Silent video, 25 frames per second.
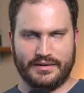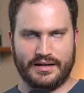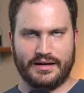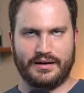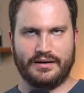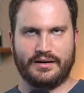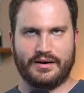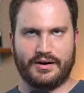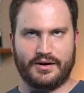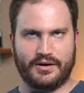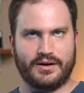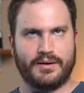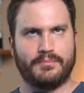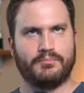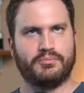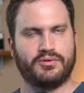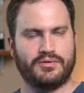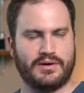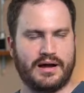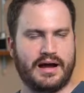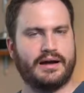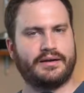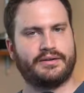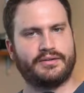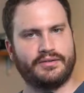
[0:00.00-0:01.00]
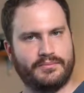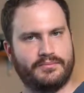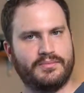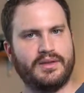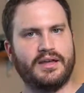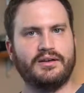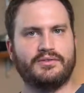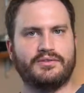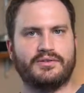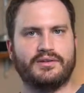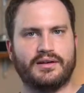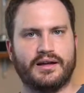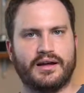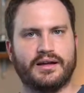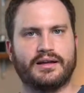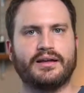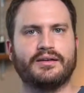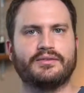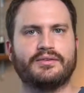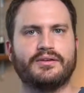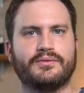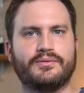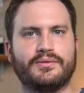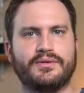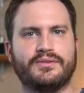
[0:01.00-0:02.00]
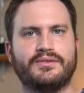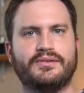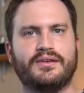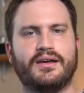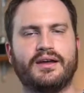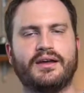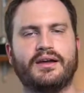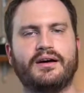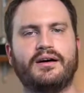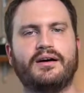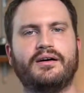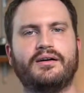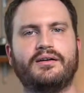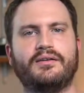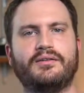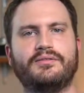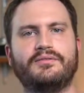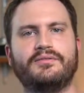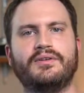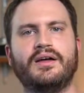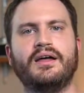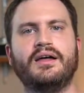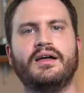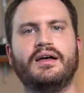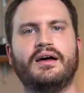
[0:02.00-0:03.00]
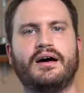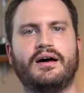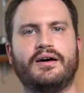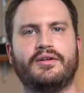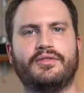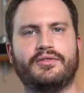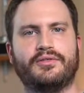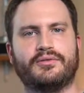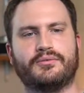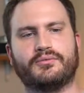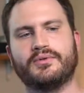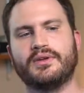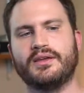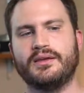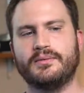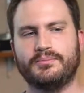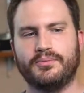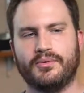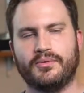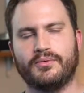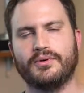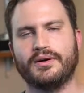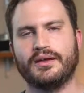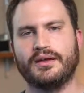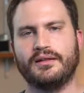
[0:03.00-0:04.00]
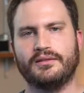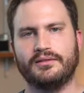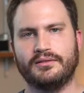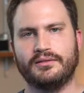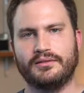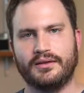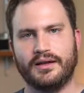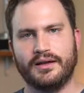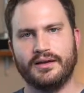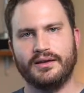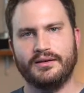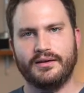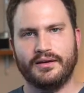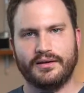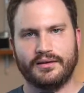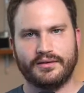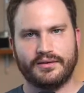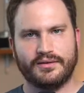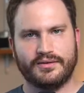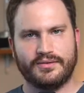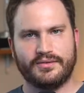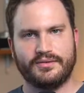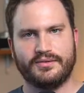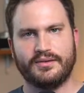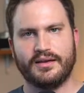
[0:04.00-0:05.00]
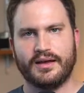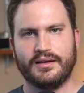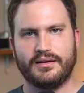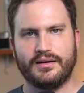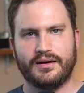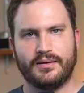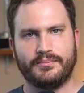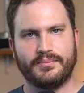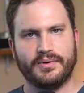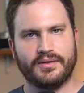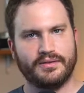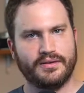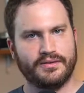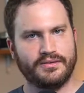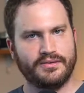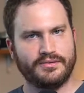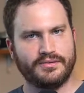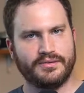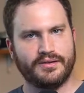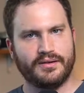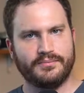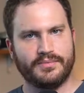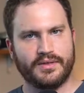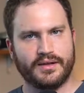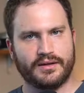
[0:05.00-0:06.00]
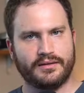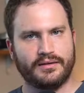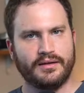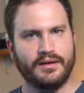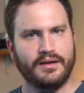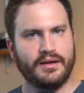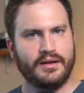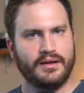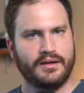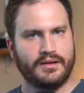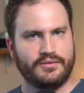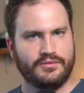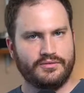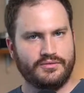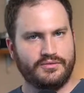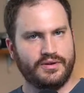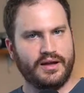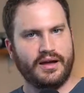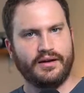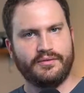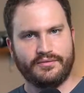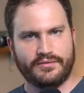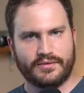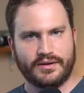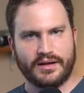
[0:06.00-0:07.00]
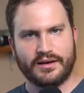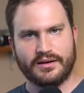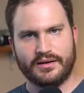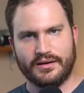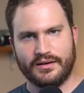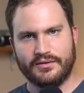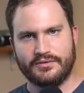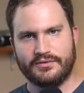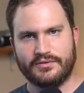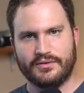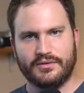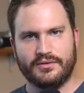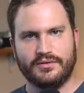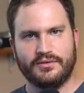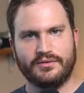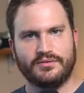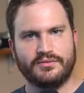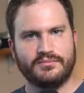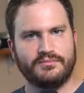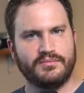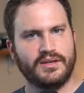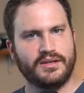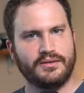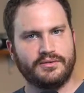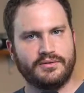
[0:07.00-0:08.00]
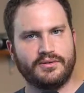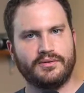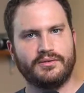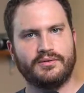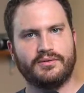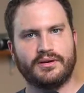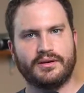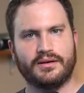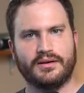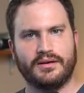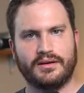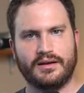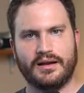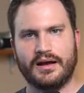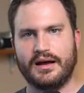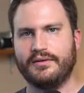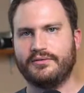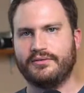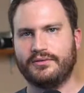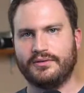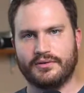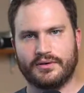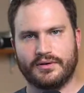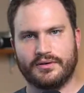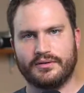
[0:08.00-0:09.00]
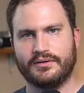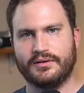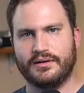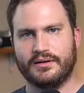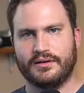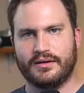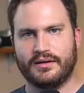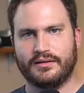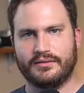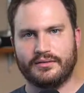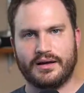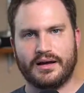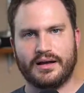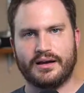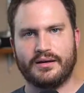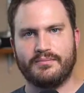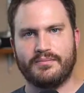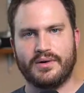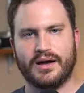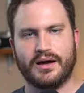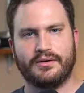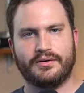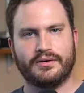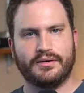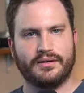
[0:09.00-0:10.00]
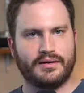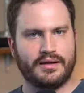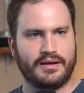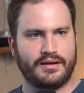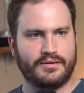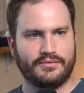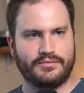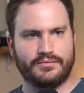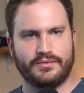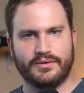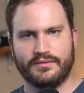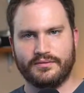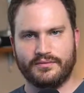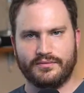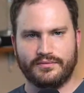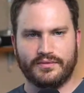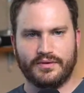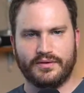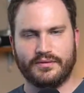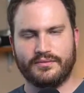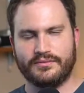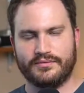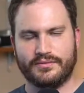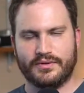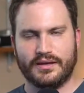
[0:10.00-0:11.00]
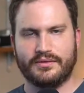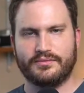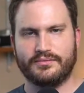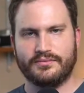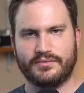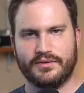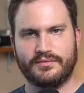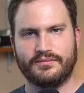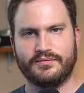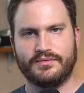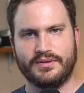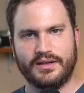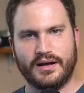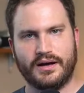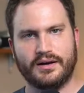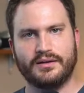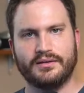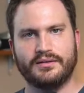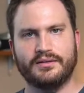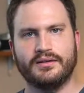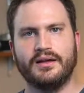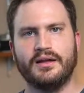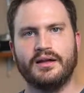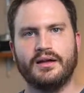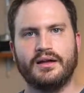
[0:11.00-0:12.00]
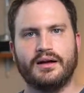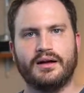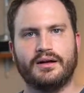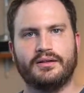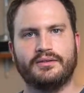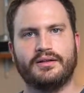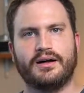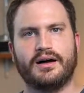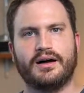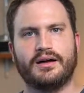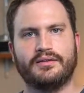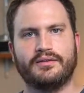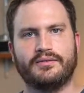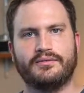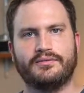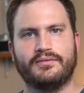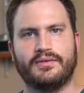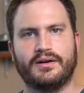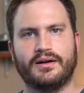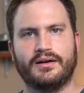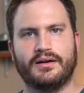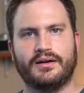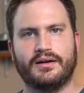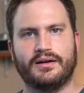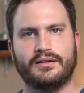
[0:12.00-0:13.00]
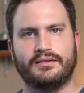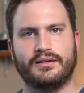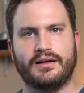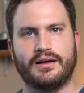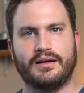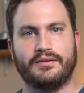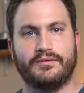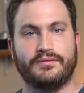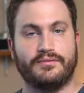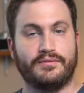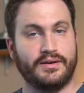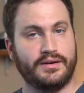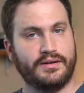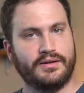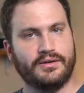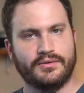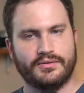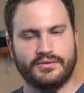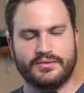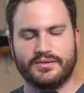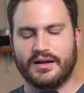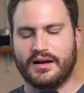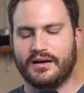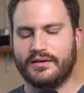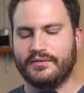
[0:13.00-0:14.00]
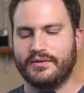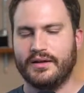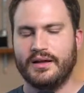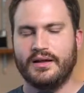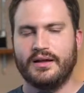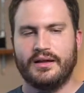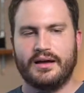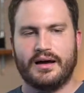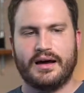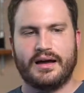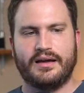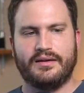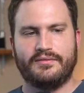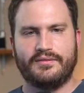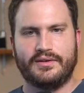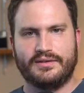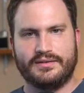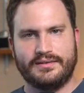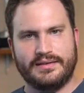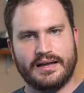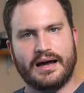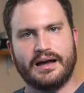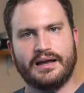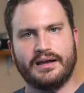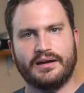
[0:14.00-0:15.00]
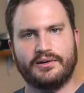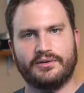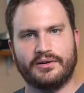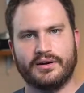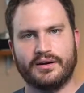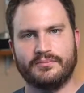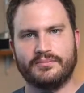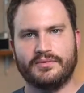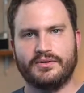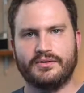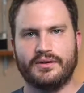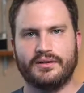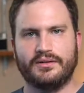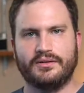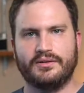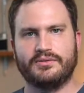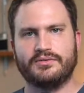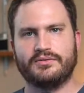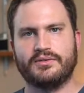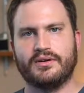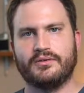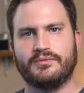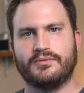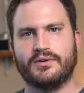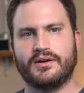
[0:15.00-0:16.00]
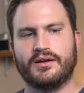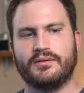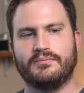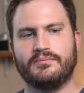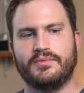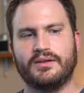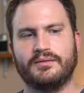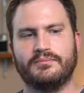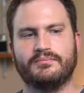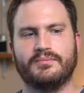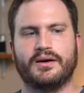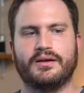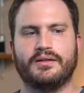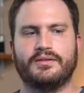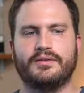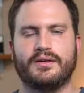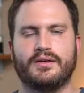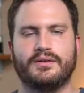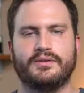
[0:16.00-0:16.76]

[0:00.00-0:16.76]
our approximation, I guess I would say, of a 3-point lighting setup. And this is something Jeff kind of introduced me to, and I've learned a lot about it as we've done a lot of video stuff. I have a diagram to illustrate what I mean by this.